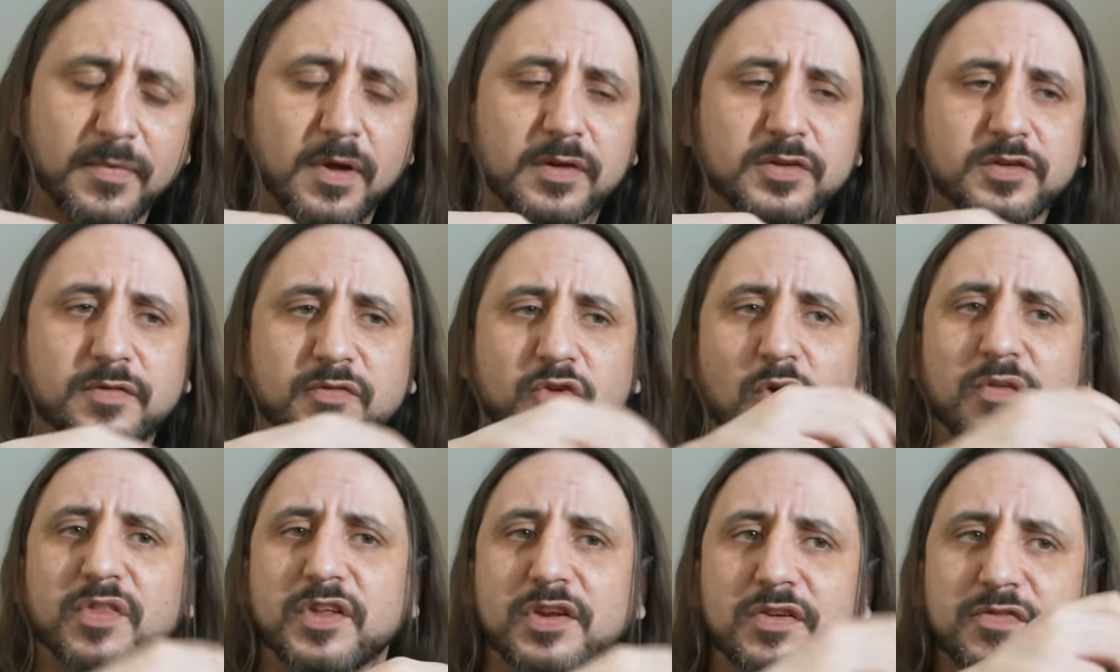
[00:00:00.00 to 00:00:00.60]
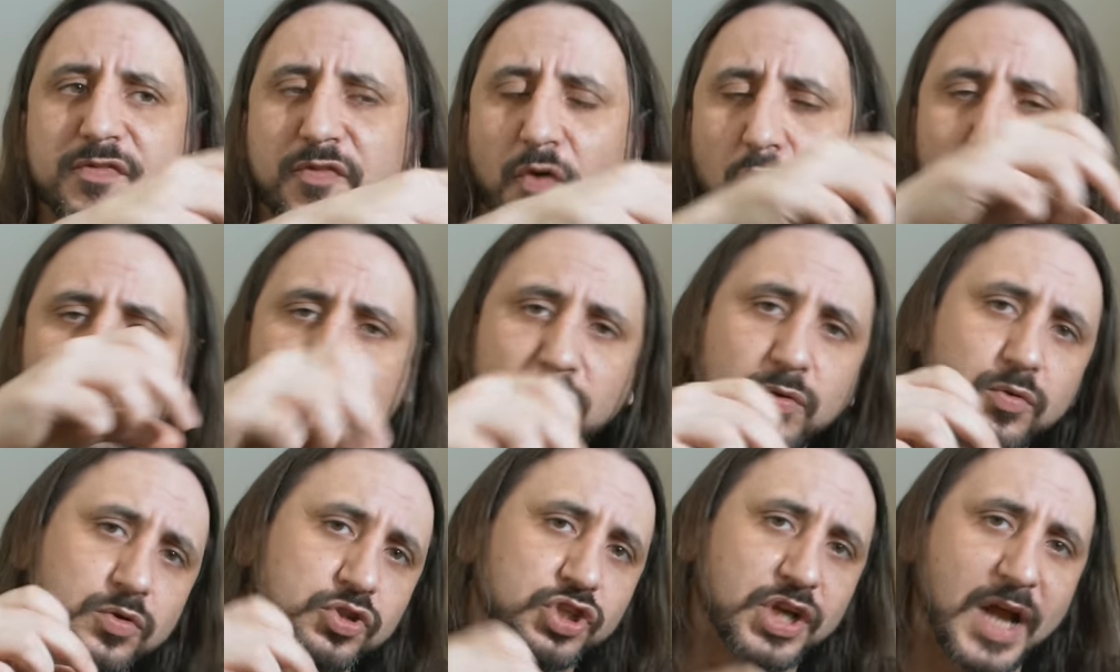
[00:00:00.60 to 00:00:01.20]
You've got these four
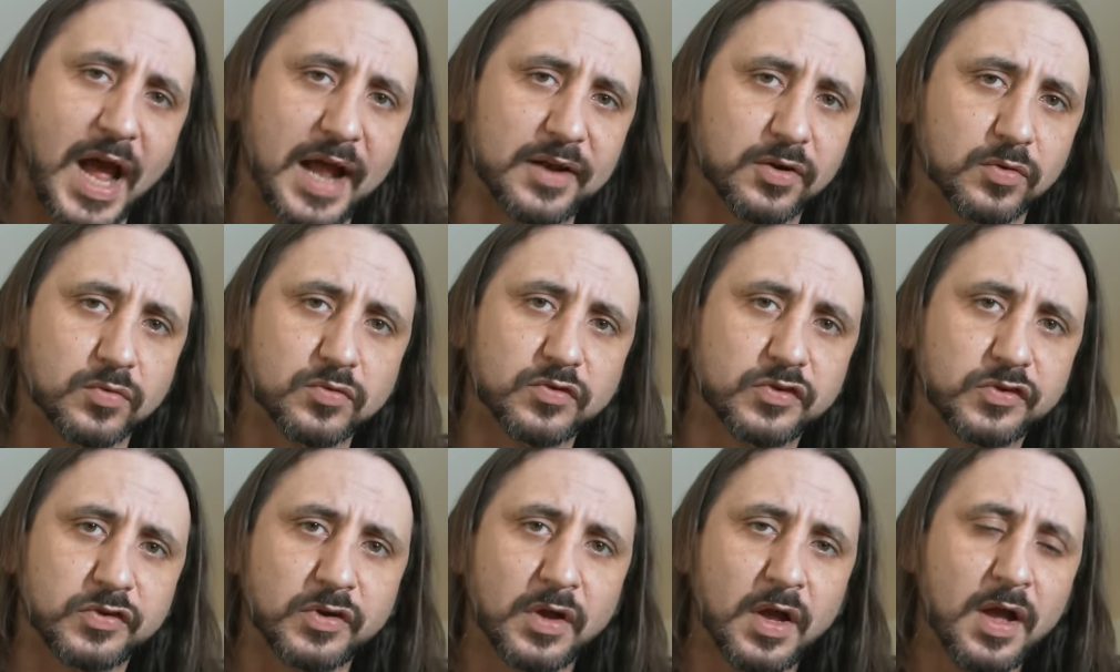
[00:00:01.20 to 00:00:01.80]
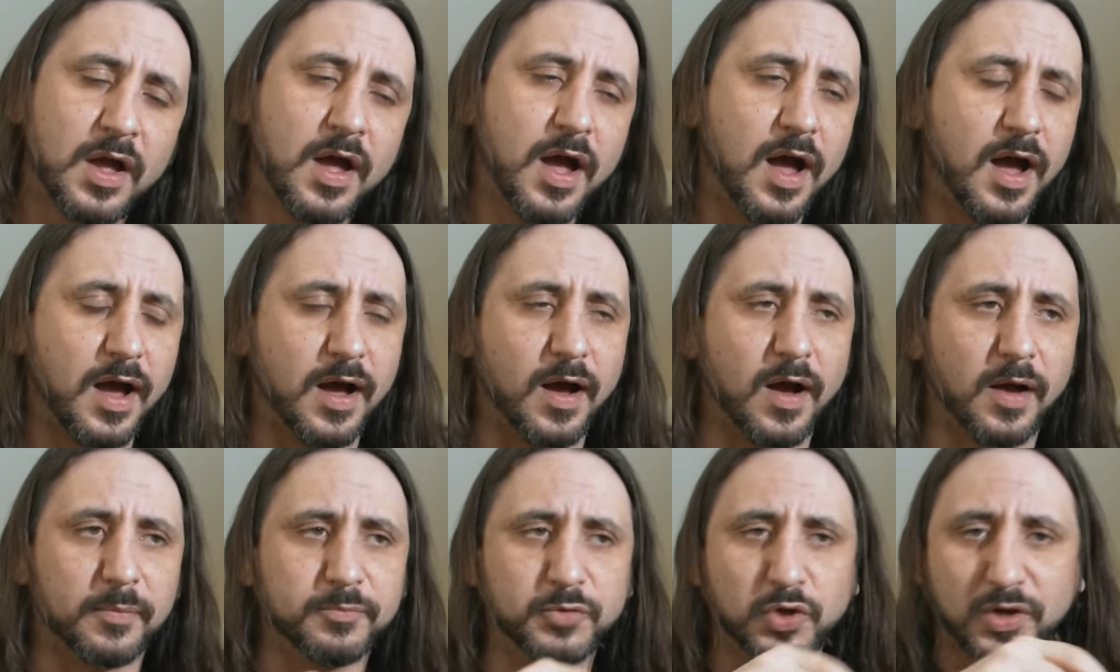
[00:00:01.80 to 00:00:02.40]
little channels.
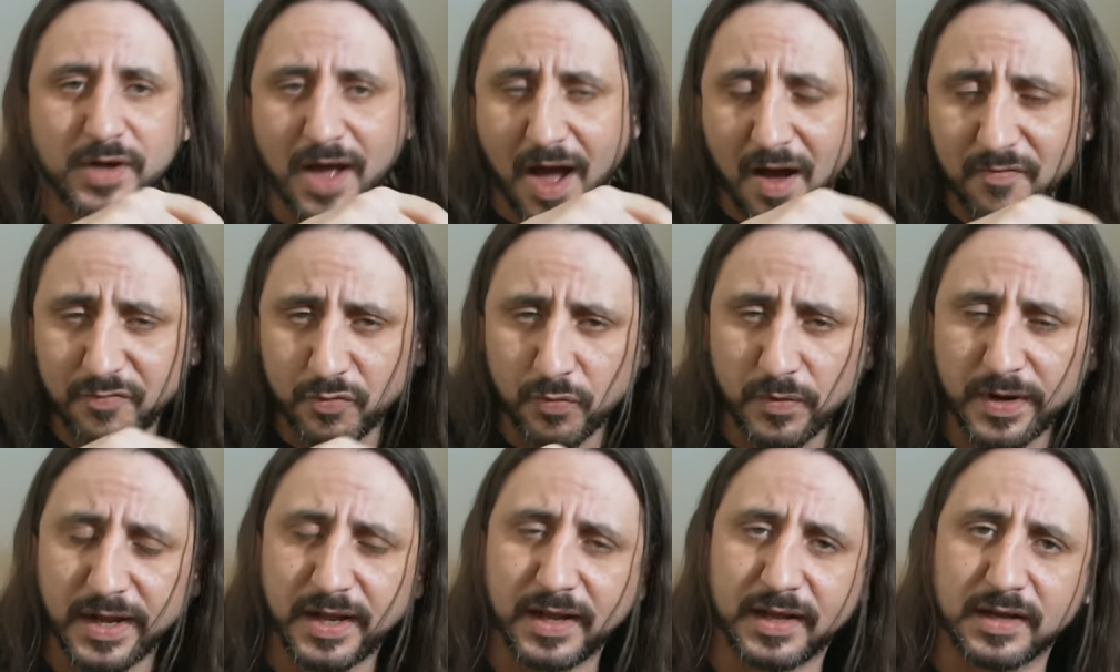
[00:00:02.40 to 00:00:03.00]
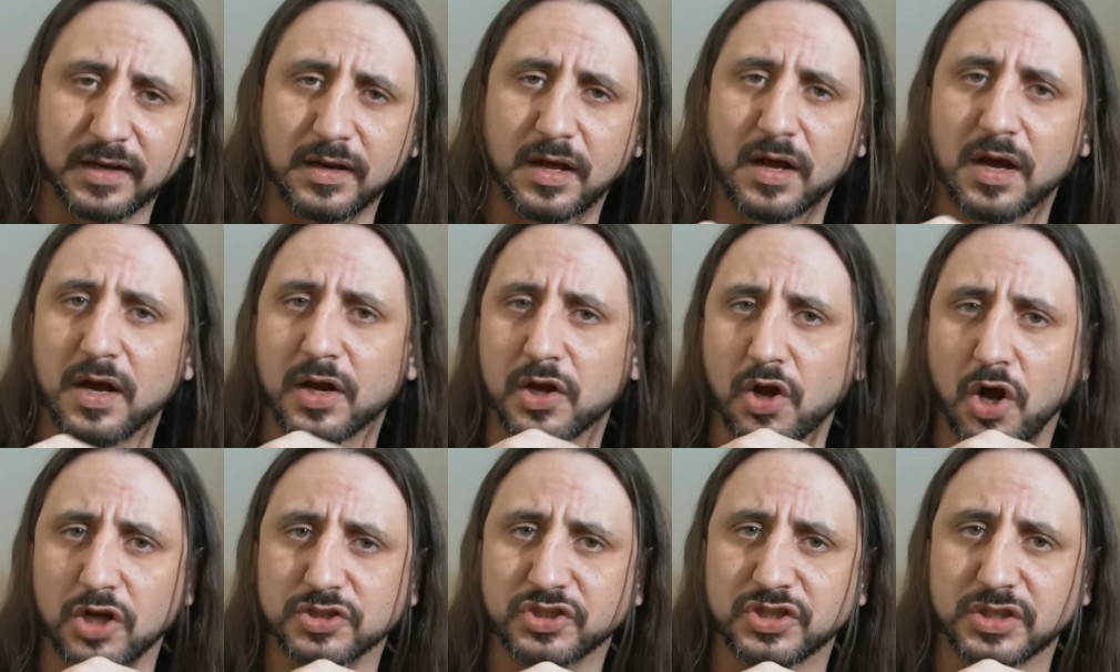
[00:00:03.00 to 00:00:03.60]
You cover it in
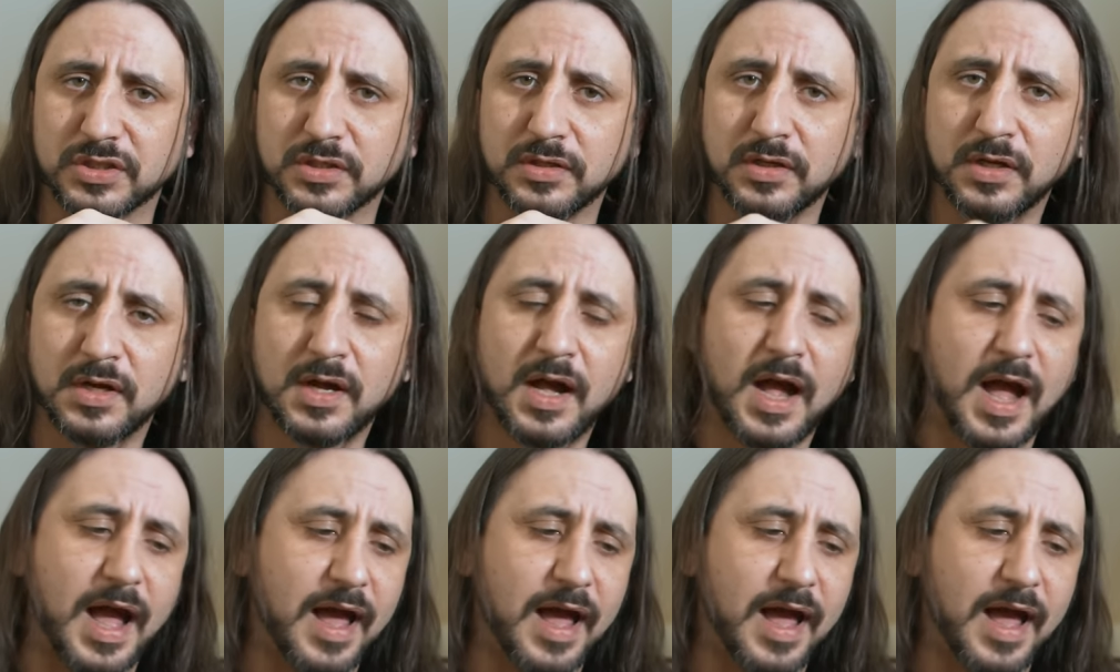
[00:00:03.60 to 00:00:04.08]
cotton,